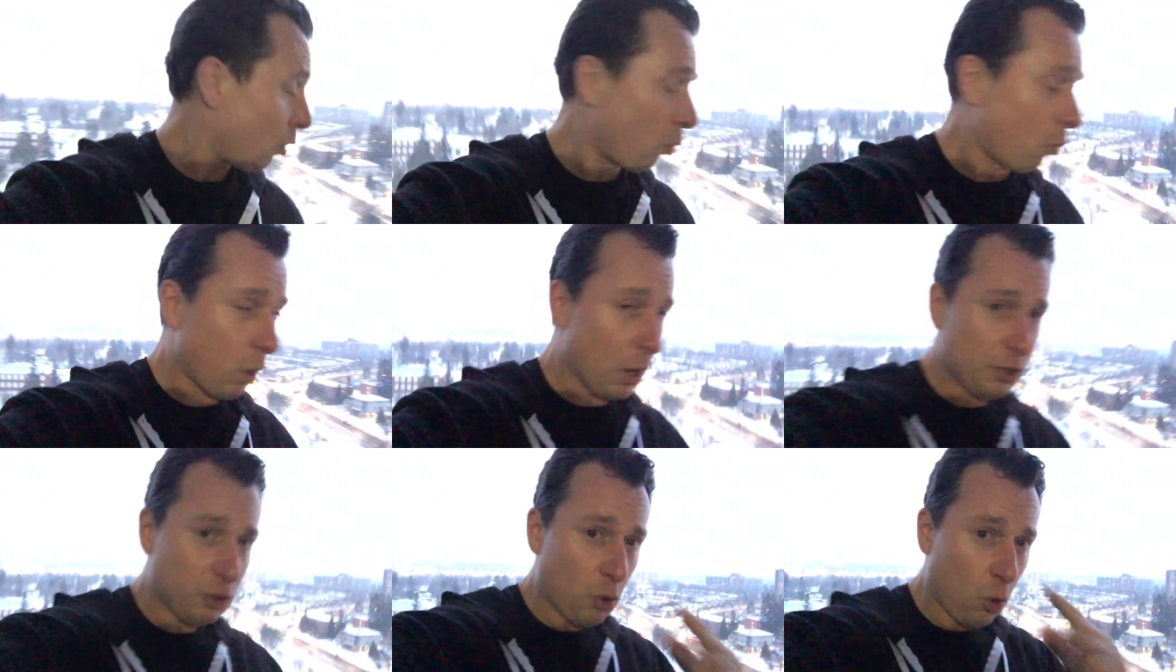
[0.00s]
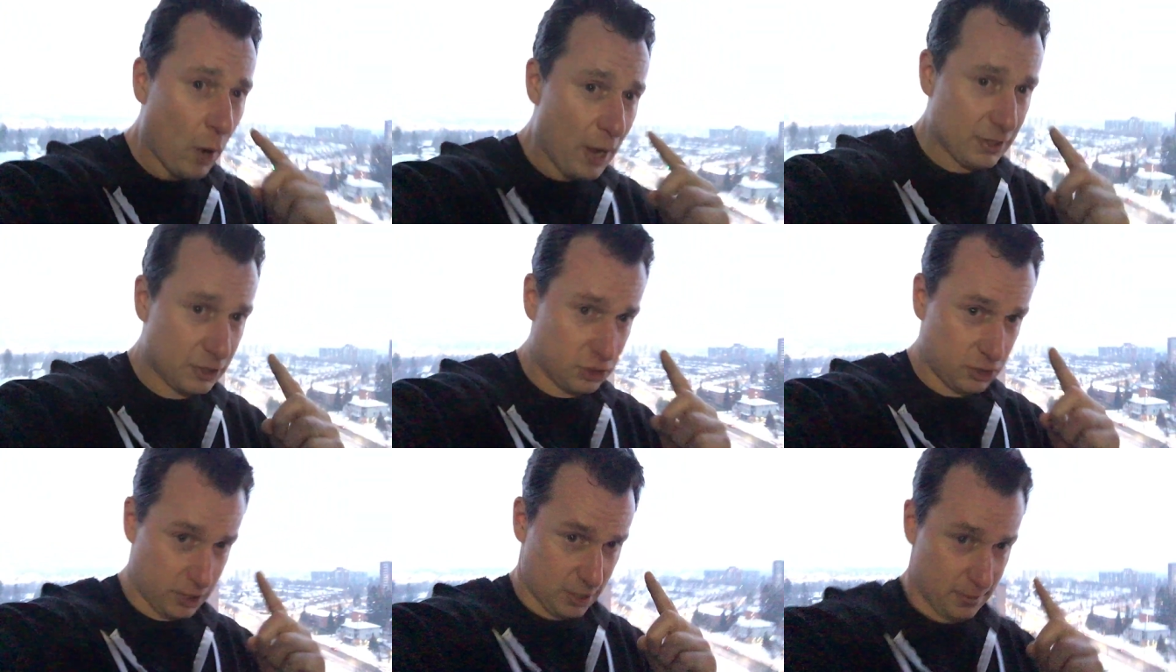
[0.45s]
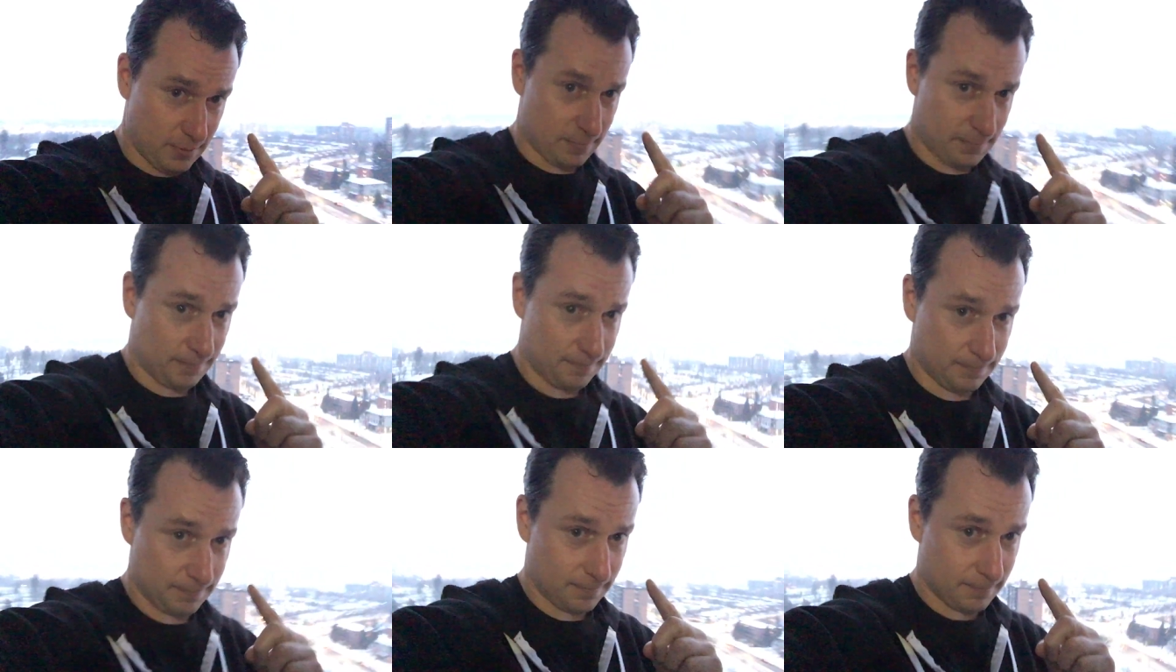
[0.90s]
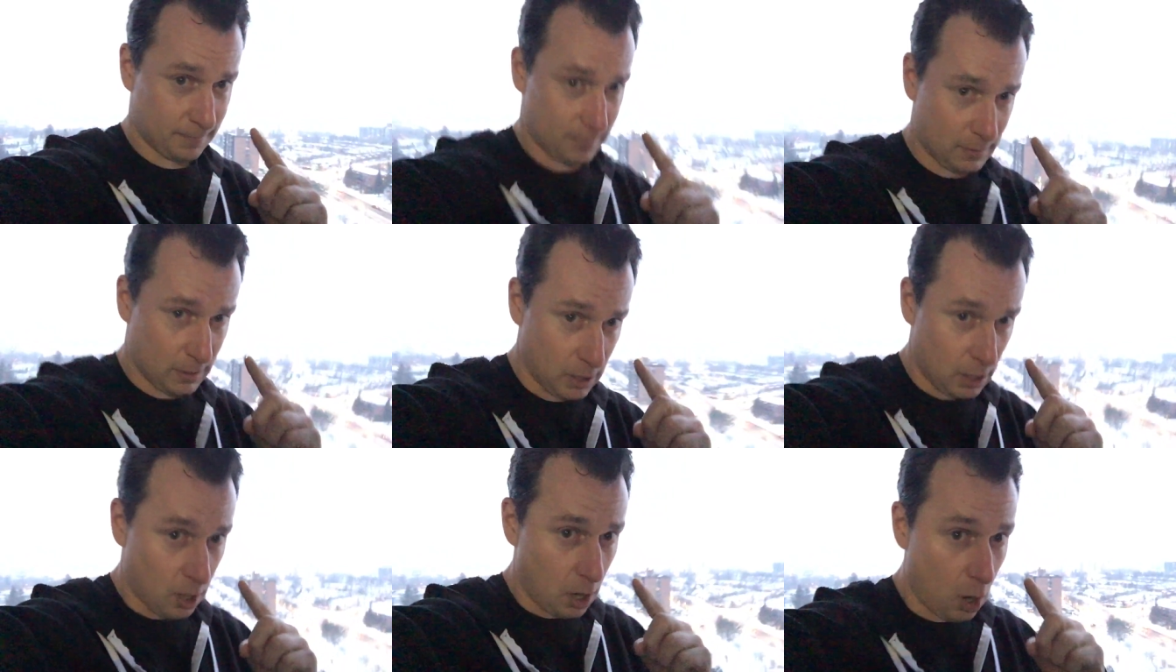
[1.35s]
One question.
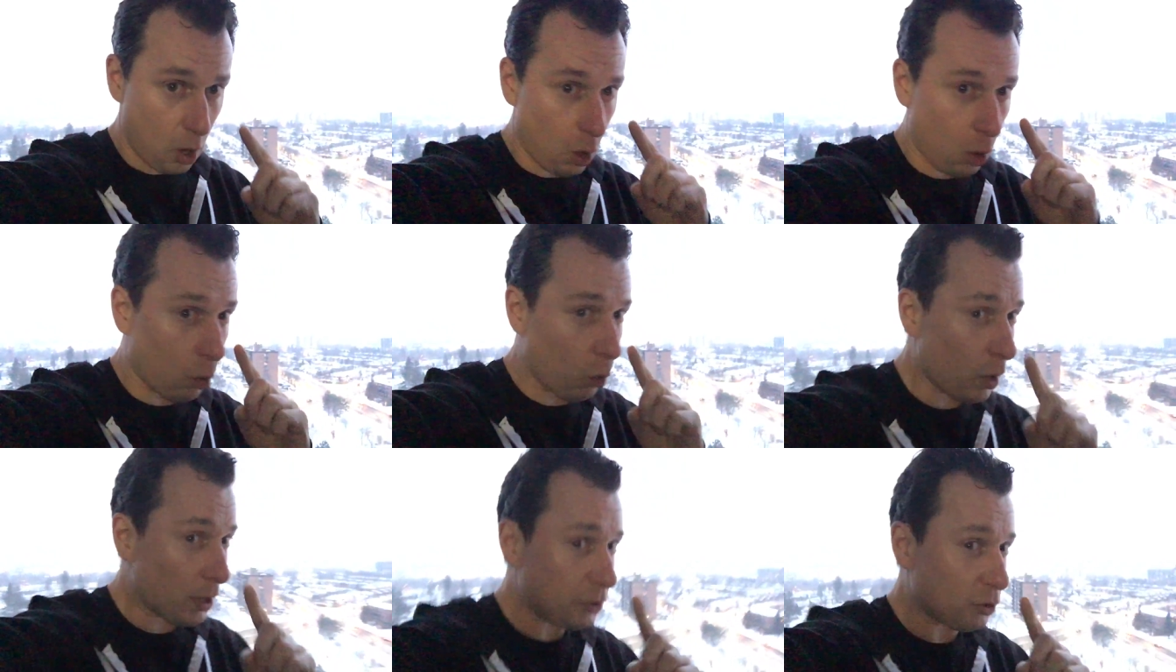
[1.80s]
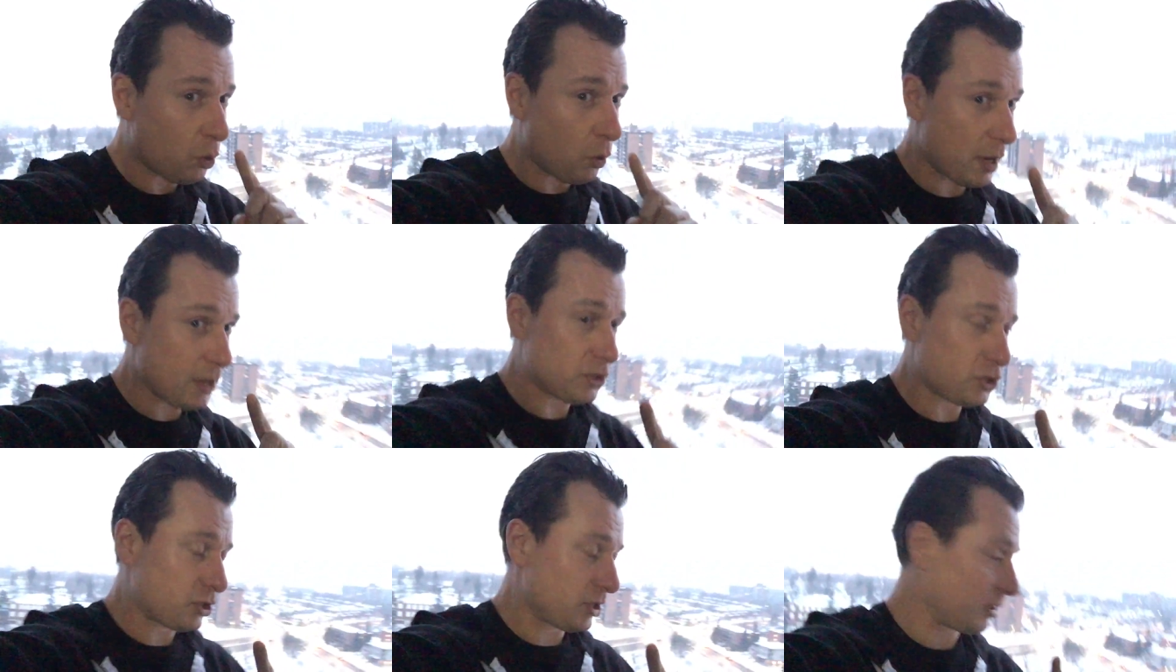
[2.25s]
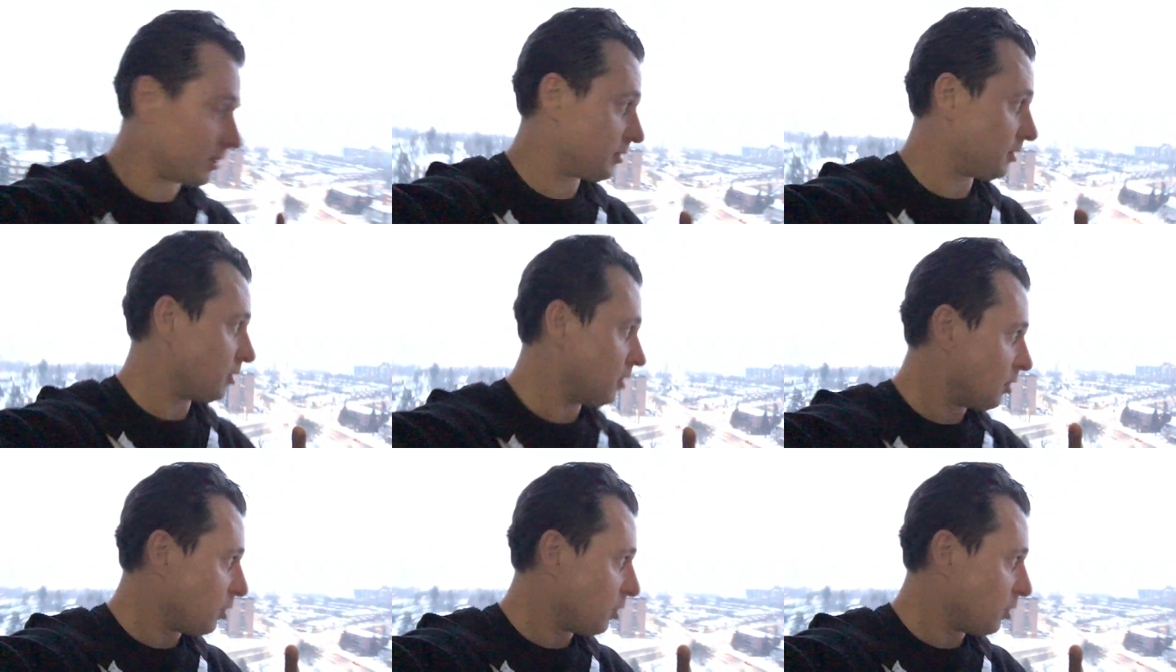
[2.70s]
One question